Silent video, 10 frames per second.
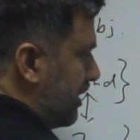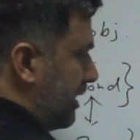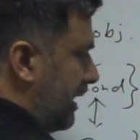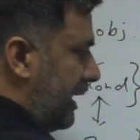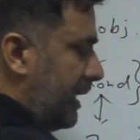
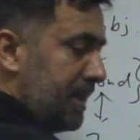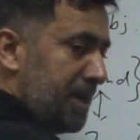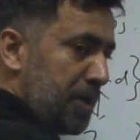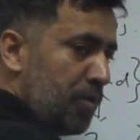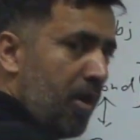a
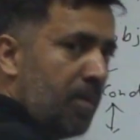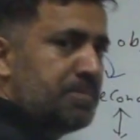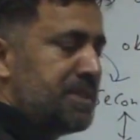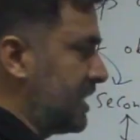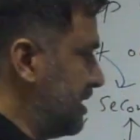new
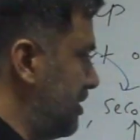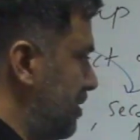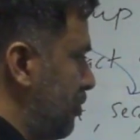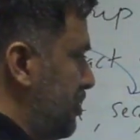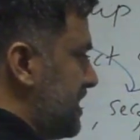object
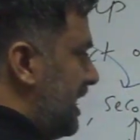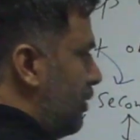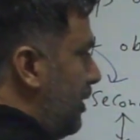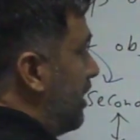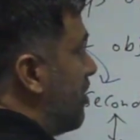which I
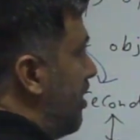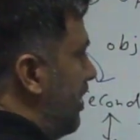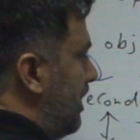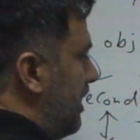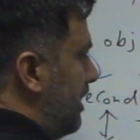will
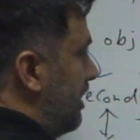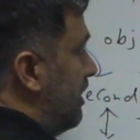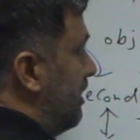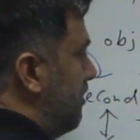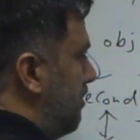call
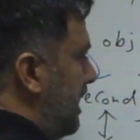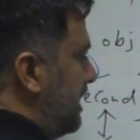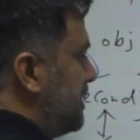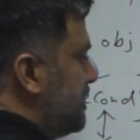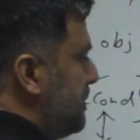
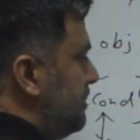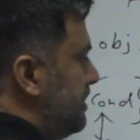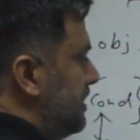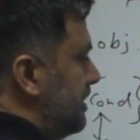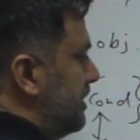multitude,